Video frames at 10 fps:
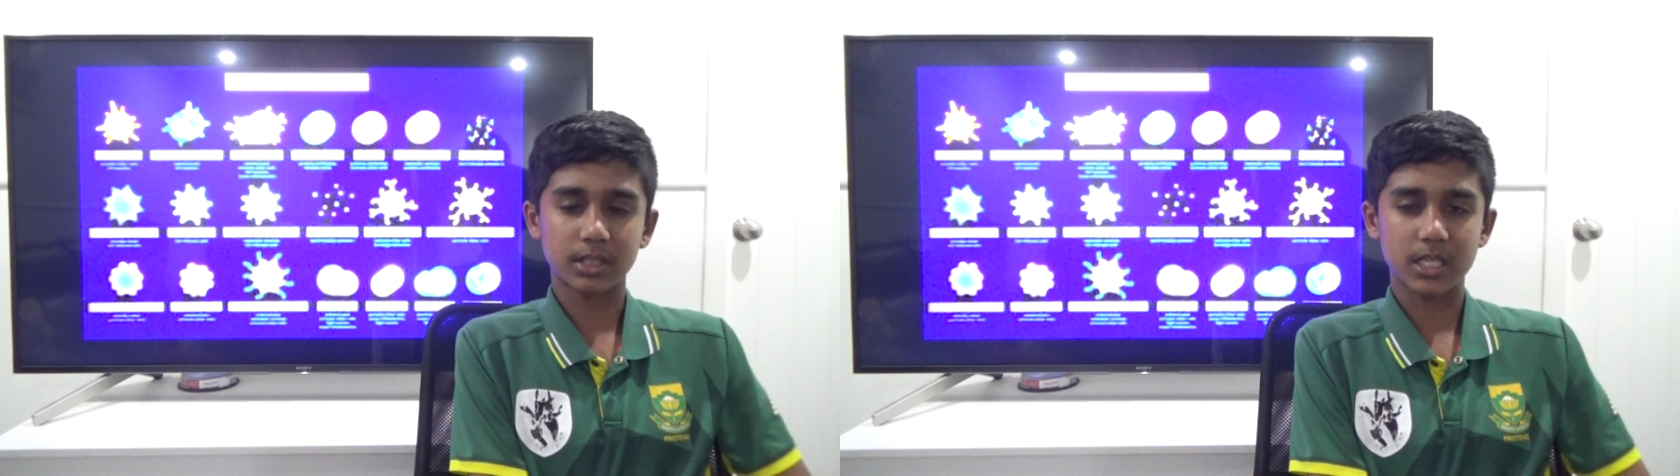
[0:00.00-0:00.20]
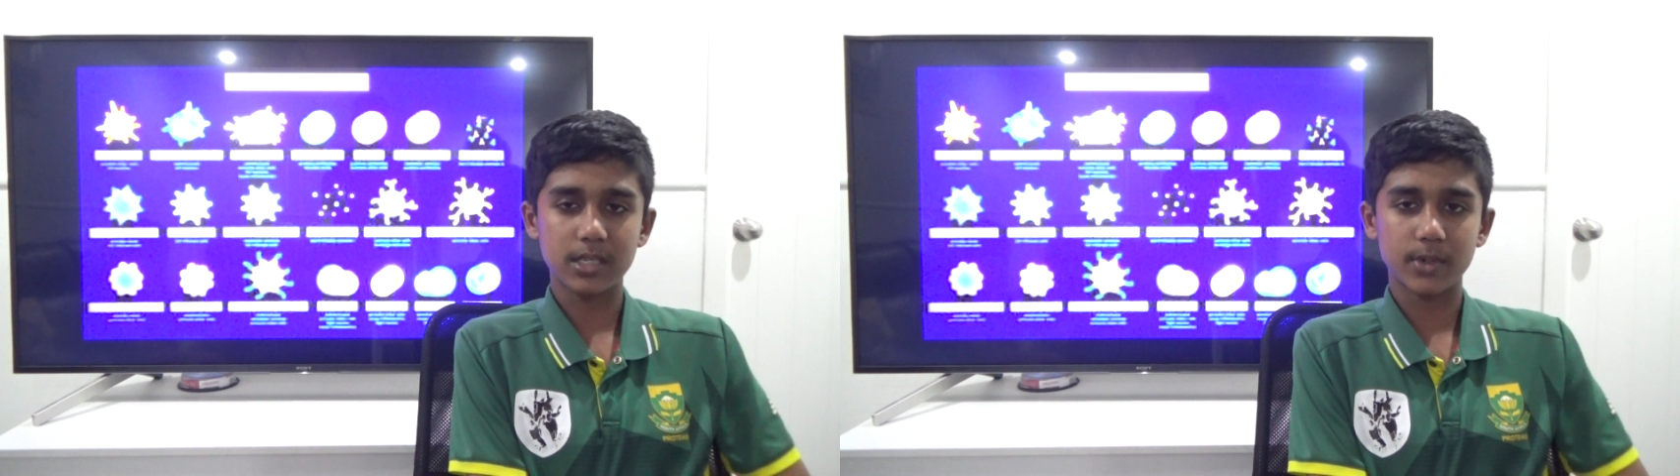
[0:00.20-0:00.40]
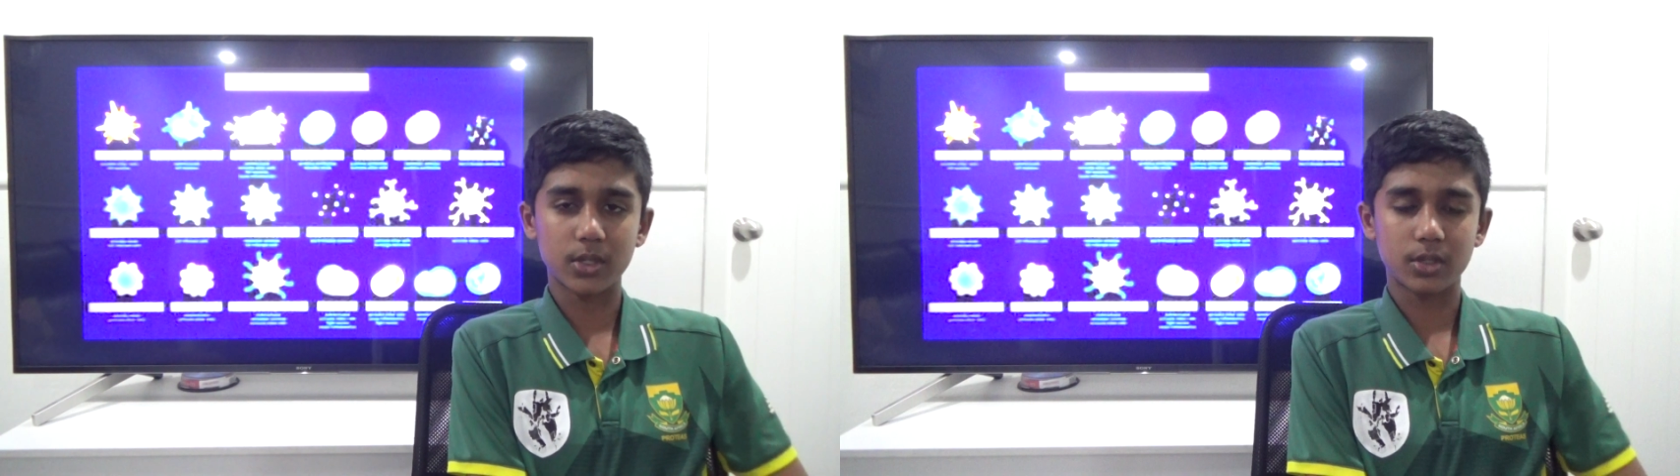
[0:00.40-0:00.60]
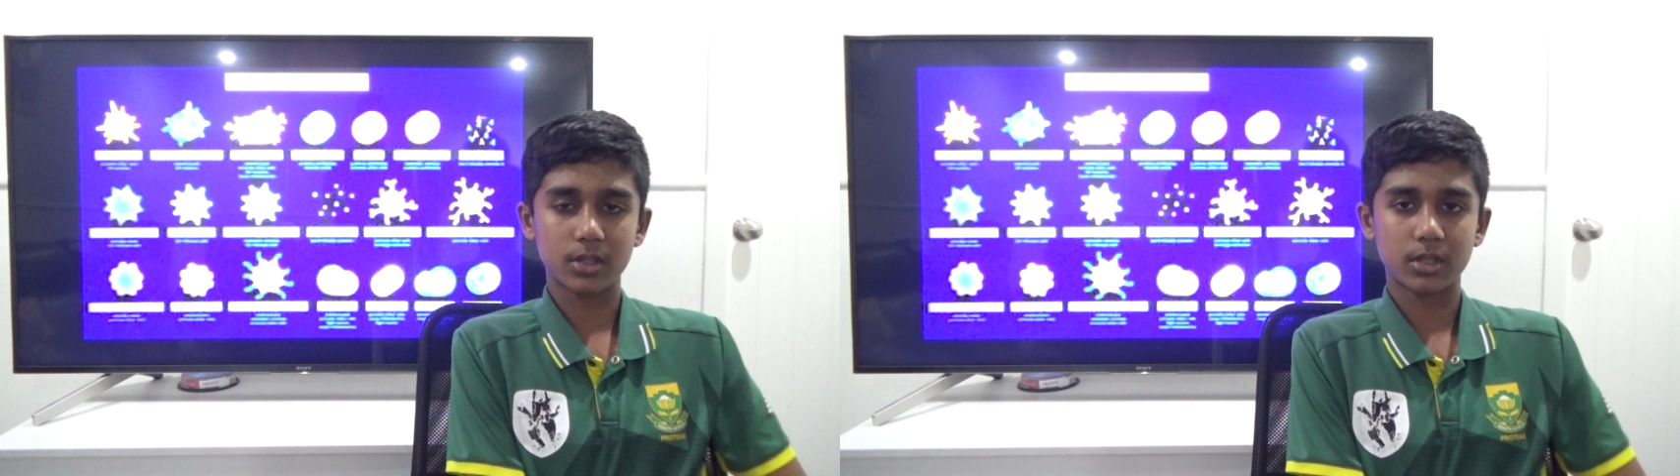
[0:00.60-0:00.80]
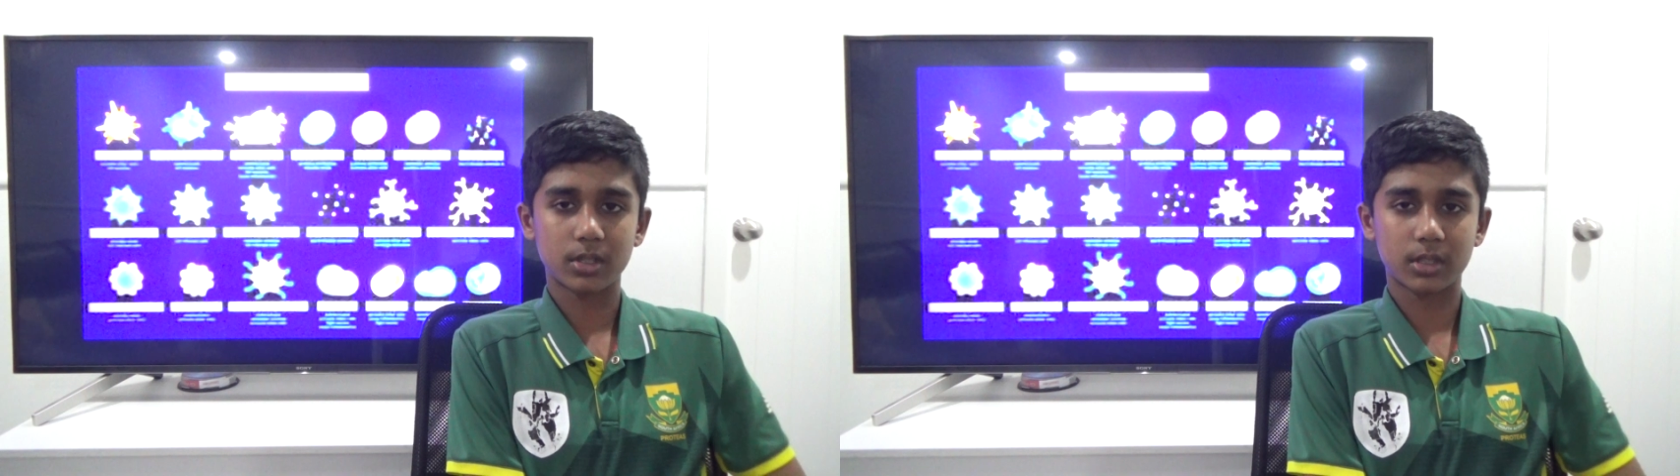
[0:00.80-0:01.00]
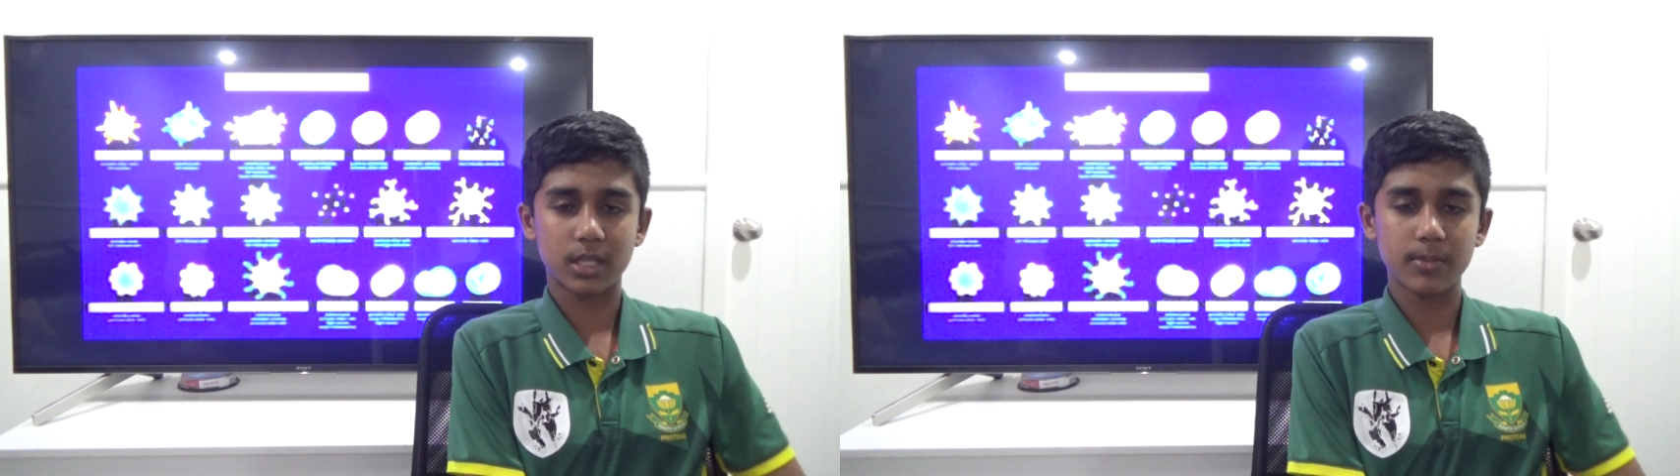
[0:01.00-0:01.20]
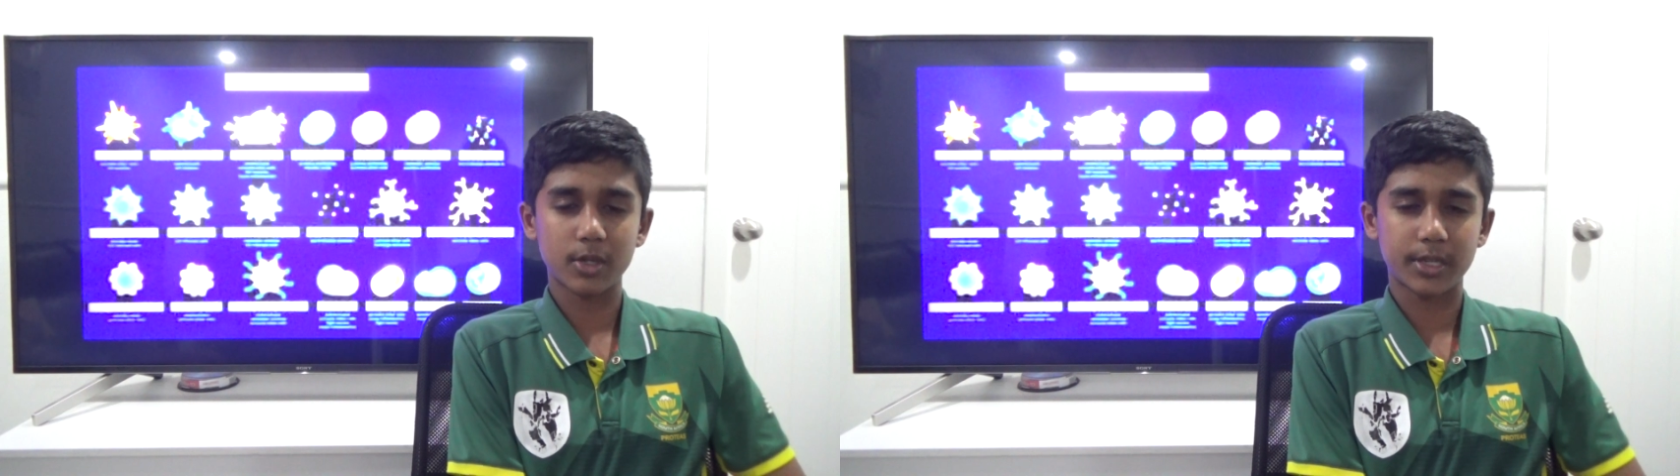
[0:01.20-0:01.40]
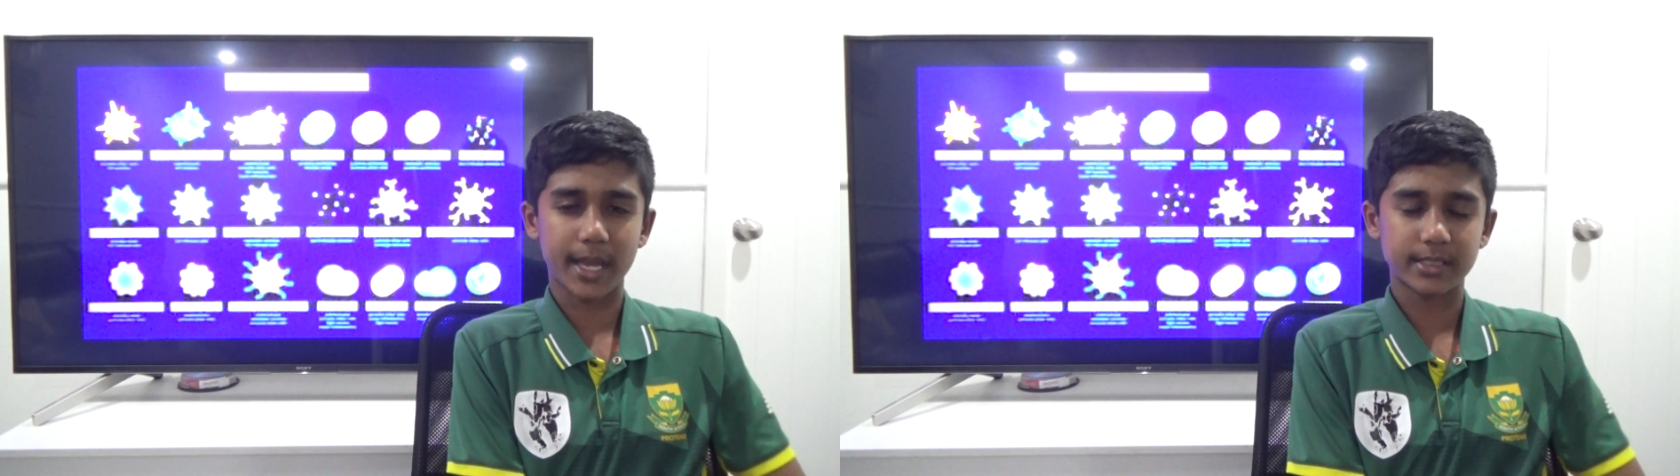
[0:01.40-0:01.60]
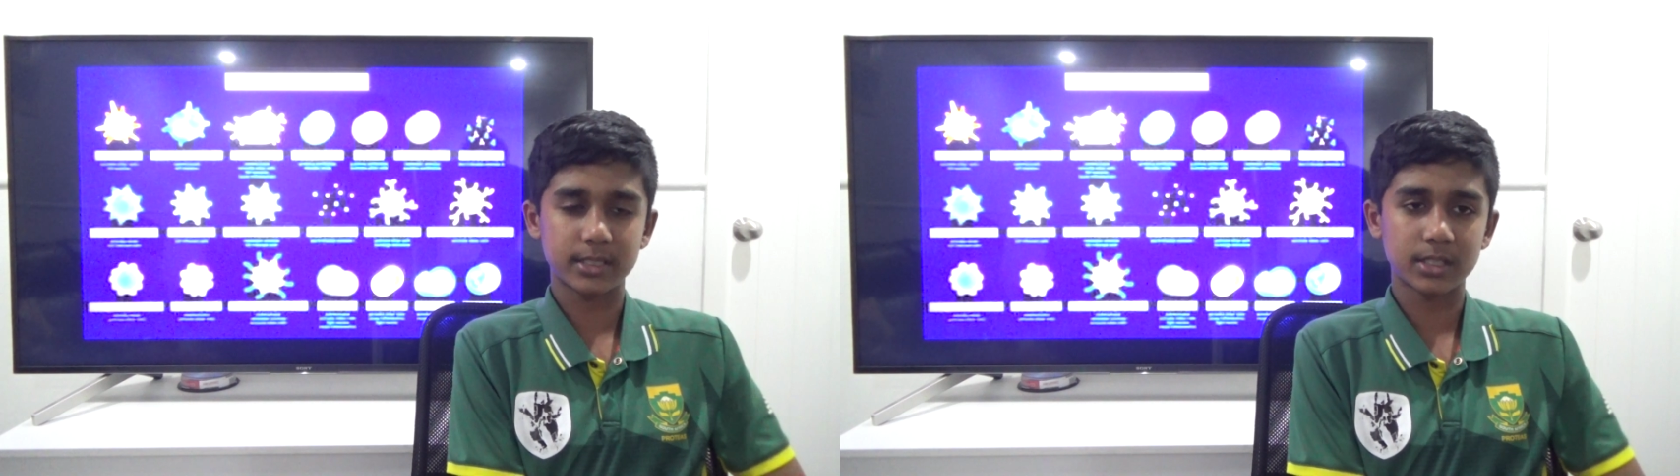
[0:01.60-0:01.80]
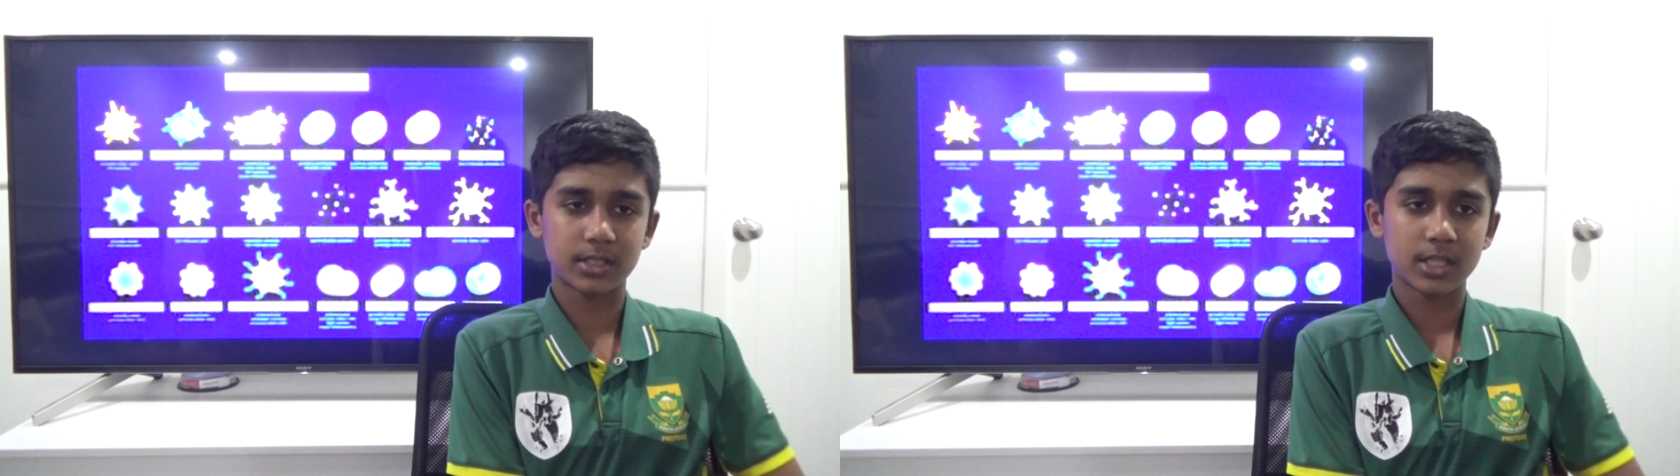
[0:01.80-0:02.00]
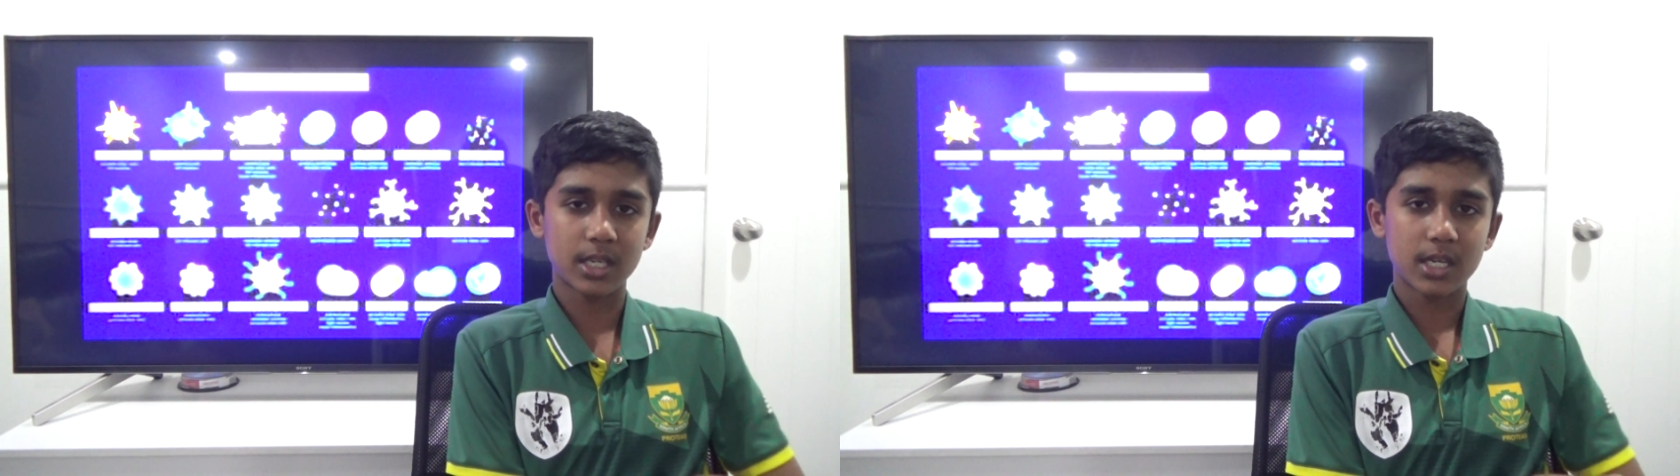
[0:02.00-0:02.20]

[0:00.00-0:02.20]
chemotaxis